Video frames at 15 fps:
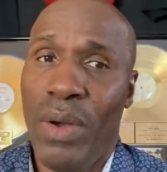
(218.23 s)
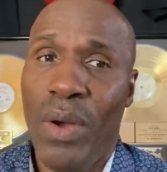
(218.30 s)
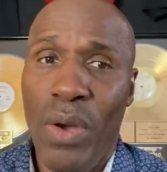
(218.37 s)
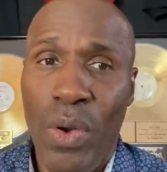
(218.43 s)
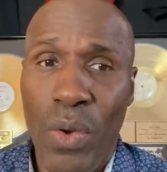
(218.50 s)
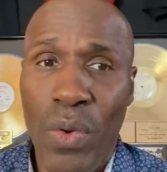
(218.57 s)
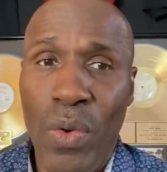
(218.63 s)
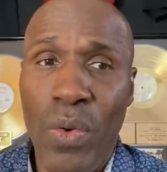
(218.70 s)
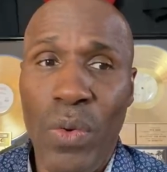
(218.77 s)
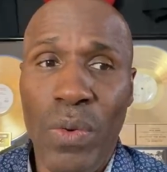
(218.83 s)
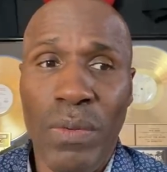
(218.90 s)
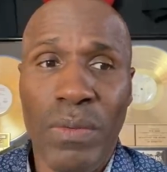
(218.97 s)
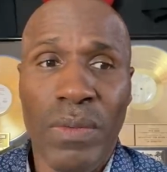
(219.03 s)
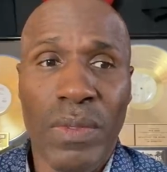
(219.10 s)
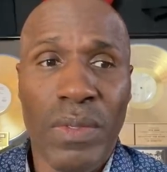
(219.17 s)

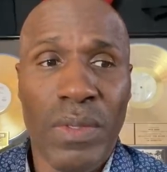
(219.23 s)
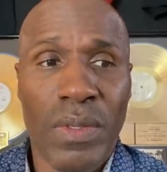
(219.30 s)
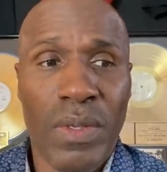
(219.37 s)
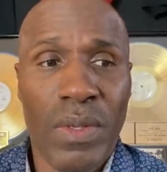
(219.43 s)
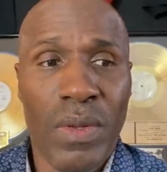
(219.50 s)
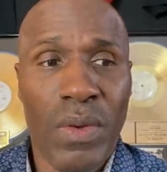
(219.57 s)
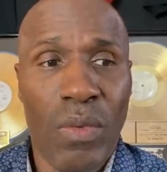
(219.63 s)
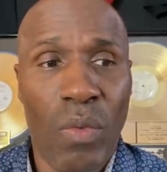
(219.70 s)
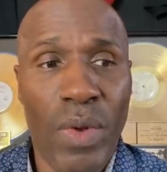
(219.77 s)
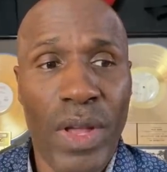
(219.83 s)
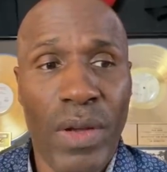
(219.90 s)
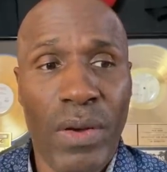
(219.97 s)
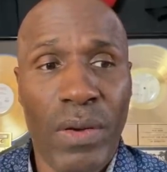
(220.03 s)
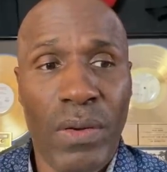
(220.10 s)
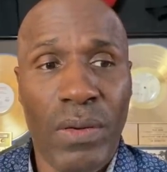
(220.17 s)
who
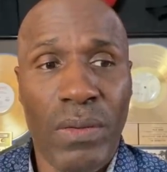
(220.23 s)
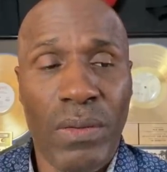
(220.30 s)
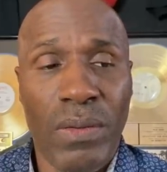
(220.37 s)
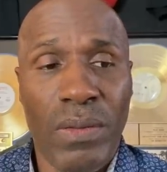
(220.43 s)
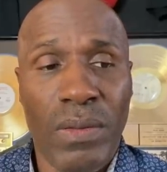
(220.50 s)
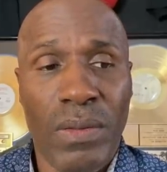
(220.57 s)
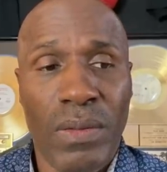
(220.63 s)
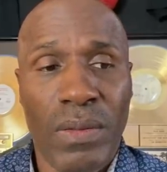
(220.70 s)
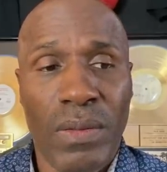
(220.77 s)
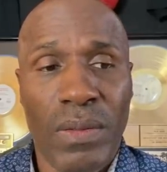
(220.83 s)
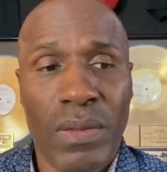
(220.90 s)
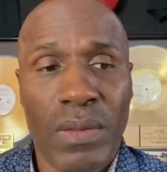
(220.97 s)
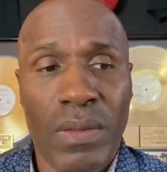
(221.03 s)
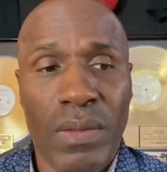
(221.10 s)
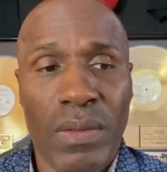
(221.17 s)
will
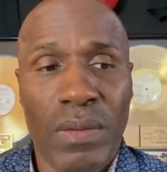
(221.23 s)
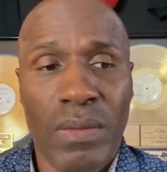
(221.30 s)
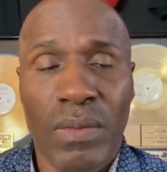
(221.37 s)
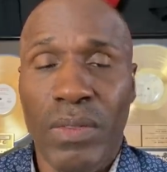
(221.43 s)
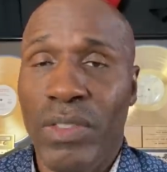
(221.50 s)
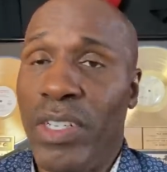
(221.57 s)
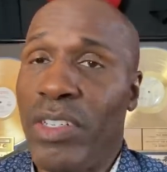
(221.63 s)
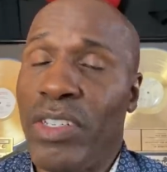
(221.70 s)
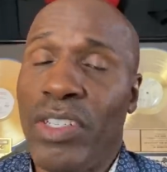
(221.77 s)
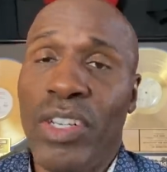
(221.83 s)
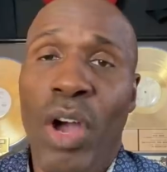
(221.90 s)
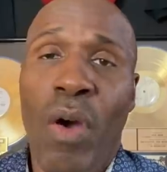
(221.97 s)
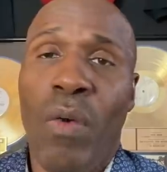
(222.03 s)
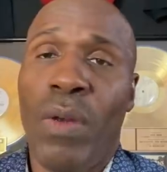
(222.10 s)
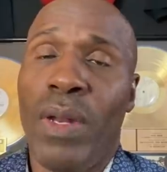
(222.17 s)
just
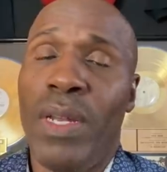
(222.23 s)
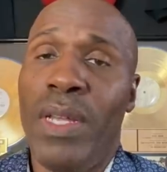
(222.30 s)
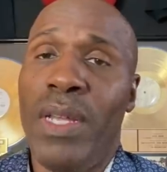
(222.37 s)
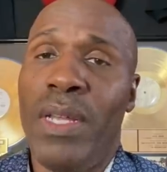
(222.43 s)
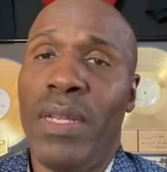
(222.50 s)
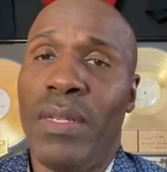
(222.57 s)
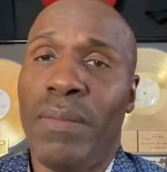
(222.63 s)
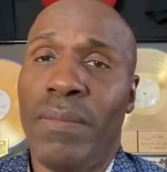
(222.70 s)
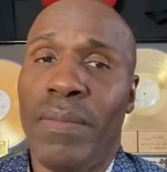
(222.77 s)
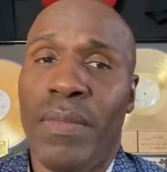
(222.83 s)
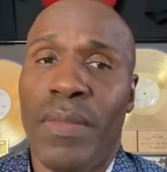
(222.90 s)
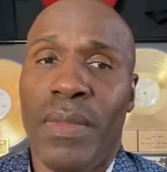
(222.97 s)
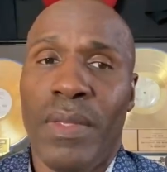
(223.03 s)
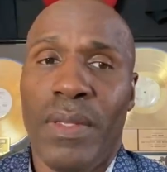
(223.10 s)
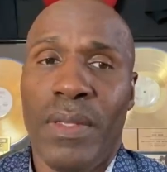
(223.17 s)
totally
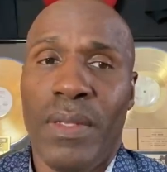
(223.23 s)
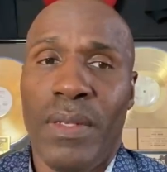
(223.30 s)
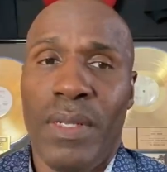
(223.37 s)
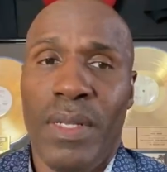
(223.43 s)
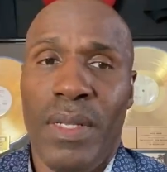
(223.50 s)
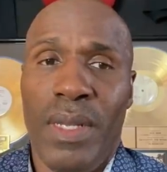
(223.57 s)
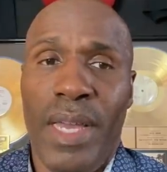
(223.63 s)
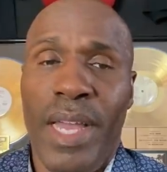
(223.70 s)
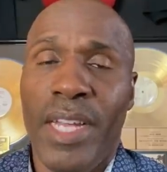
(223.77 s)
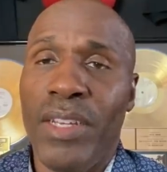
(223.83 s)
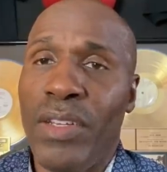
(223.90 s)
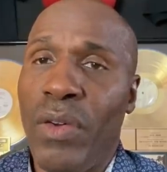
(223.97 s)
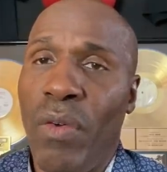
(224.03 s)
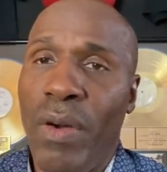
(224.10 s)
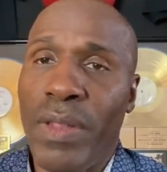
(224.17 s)

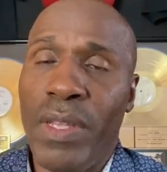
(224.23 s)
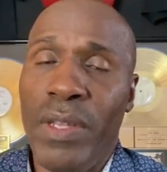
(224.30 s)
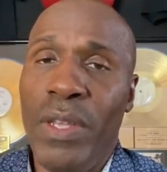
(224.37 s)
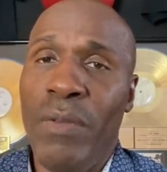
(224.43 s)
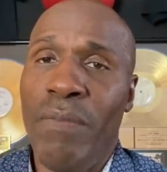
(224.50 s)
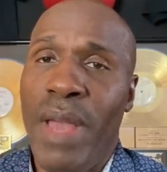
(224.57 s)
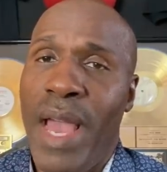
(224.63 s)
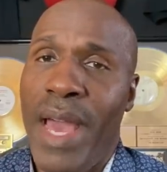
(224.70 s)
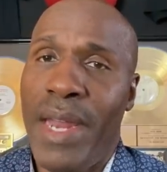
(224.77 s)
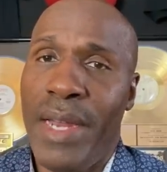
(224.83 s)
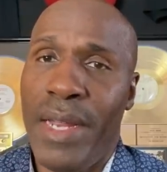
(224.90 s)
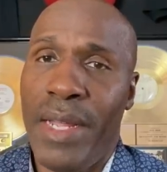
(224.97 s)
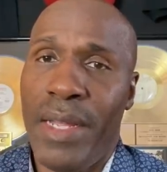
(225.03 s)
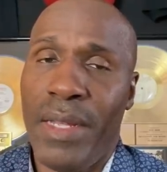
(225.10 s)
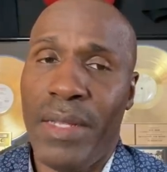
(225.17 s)
ignore the
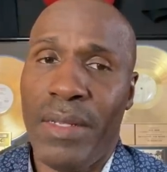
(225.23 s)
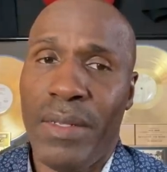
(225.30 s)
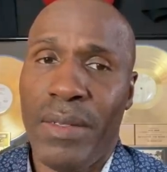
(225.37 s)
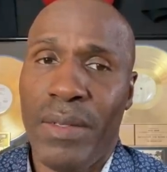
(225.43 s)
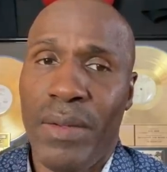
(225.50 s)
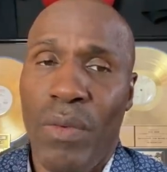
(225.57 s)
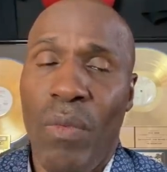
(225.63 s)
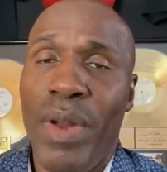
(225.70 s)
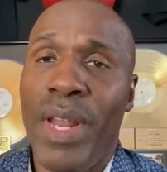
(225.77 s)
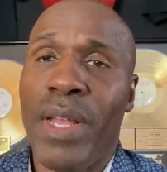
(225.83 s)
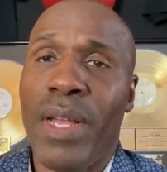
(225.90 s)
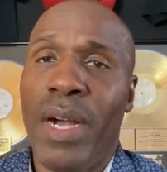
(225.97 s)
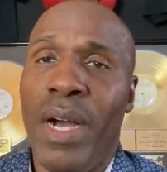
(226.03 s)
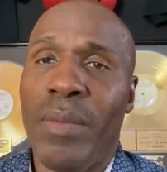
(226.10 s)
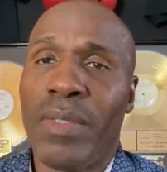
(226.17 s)
humanity when
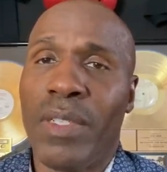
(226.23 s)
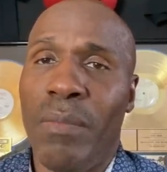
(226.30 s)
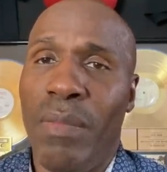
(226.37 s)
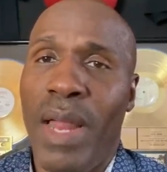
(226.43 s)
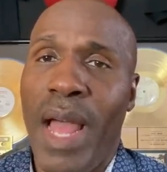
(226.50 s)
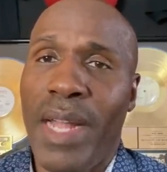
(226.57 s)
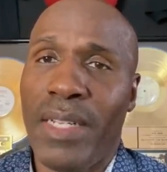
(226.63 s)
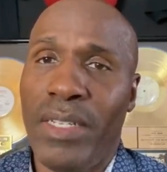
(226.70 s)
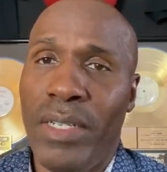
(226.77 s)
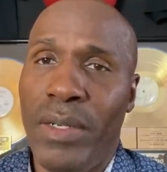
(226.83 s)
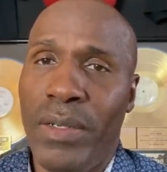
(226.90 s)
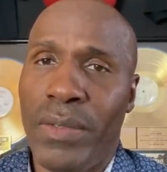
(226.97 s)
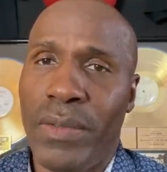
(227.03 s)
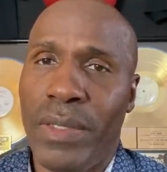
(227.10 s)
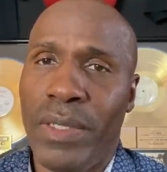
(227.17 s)
it comes to black
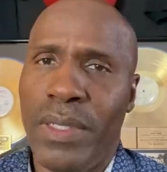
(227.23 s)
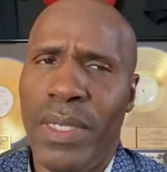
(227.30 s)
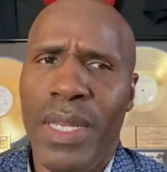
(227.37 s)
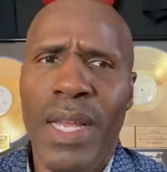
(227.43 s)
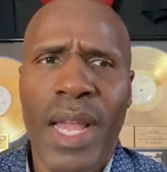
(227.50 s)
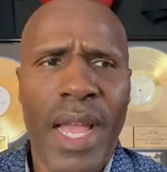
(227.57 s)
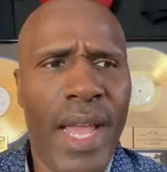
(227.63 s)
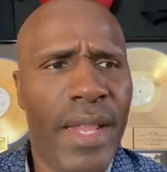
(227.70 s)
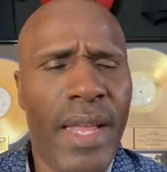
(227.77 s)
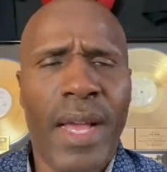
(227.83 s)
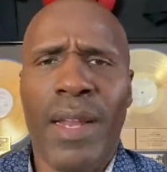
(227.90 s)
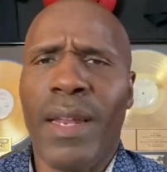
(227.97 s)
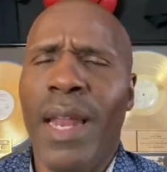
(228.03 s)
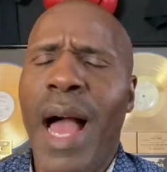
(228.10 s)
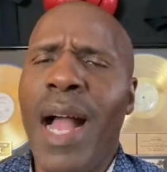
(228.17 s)
children and
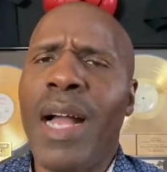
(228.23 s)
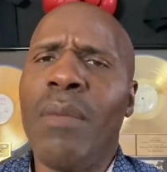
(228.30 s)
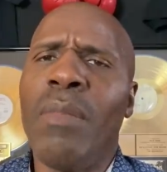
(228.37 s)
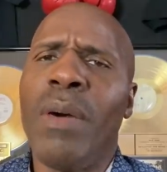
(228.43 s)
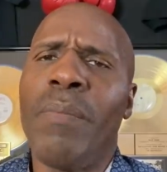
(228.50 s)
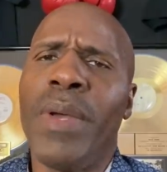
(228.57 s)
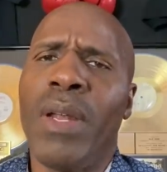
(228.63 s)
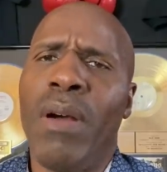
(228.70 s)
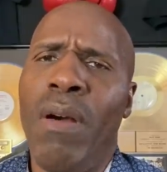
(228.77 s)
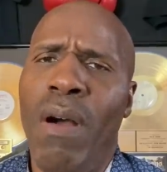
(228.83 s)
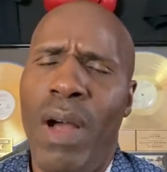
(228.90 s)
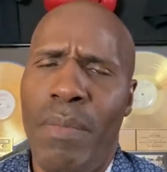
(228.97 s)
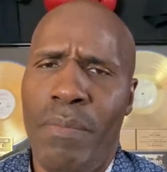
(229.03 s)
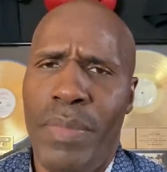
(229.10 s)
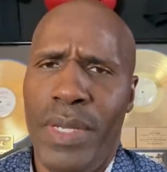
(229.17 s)
they'll lock them up in a
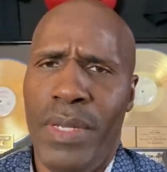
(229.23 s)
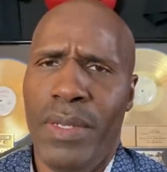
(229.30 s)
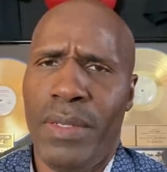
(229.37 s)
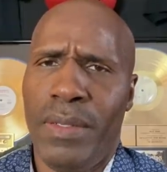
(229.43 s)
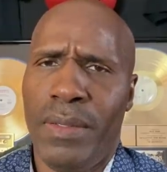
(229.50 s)
heartbeat,